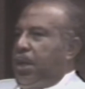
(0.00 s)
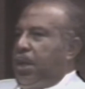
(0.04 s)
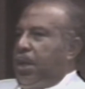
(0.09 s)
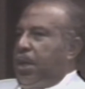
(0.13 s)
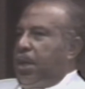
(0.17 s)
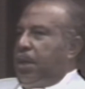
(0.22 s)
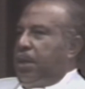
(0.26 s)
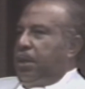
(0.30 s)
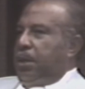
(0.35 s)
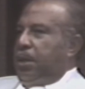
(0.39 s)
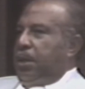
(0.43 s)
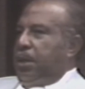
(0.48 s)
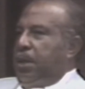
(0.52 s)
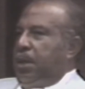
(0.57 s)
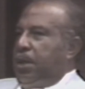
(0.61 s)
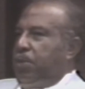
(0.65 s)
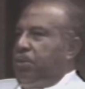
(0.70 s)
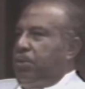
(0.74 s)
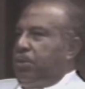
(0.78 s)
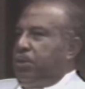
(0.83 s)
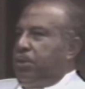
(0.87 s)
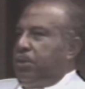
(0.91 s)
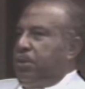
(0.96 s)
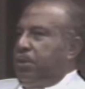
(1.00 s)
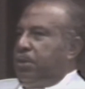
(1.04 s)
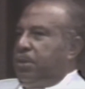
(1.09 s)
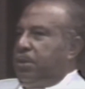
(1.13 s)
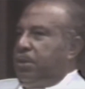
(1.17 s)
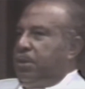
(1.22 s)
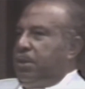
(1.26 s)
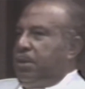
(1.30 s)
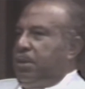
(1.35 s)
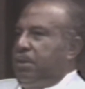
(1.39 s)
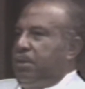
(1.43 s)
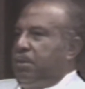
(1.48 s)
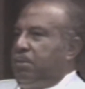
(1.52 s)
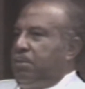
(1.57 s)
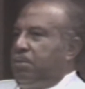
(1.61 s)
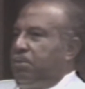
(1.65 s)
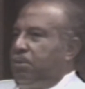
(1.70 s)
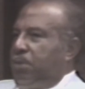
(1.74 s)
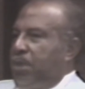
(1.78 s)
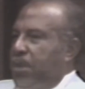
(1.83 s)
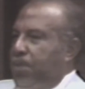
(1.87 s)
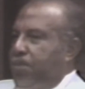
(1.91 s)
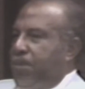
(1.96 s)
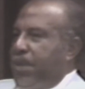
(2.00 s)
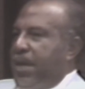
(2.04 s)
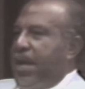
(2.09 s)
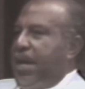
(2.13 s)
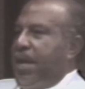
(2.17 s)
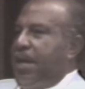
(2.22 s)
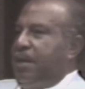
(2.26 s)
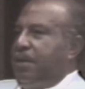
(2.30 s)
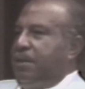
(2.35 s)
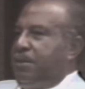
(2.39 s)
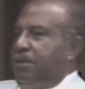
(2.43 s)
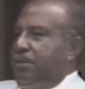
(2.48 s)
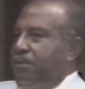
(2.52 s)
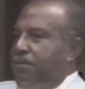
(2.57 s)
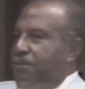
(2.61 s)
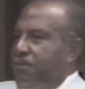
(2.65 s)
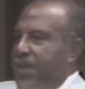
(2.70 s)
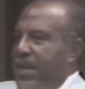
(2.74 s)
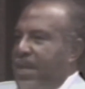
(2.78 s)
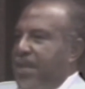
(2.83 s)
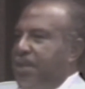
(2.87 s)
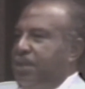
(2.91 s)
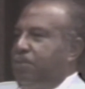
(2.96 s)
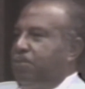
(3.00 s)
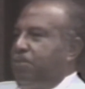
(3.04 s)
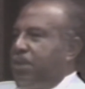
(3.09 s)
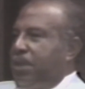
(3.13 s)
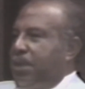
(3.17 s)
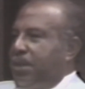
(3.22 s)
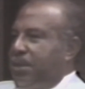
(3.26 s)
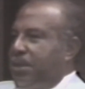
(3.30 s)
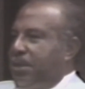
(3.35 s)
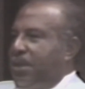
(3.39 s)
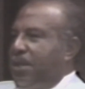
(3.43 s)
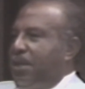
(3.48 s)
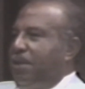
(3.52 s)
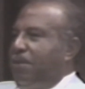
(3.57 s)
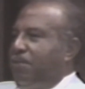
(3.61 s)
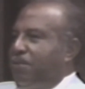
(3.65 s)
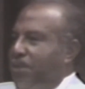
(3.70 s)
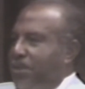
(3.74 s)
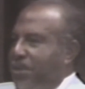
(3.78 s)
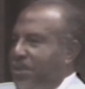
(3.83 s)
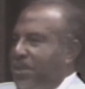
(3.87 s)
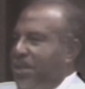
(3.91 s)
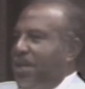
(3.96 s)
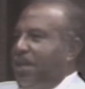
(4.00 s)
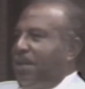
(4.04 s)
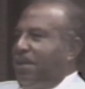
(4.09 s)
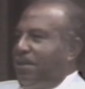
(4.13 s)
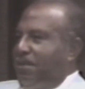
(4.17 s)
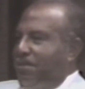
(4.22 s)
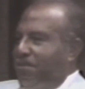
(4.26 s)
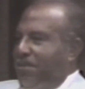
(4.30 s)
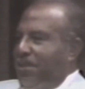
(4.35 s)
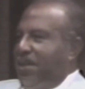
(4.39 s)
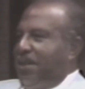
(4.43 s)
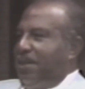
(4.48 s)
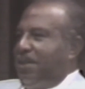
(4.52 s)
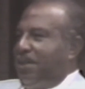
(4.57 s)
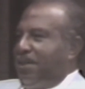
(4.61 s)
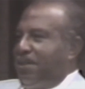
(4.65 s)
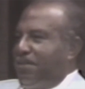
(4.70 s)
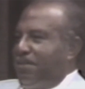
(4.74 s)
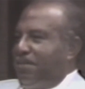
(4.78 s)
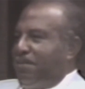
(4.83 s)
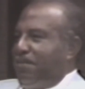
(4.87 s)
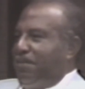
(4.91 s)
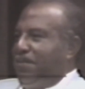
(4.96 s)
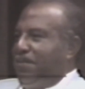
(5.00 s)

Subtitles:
And he was, when he passed, vice president of the state convention.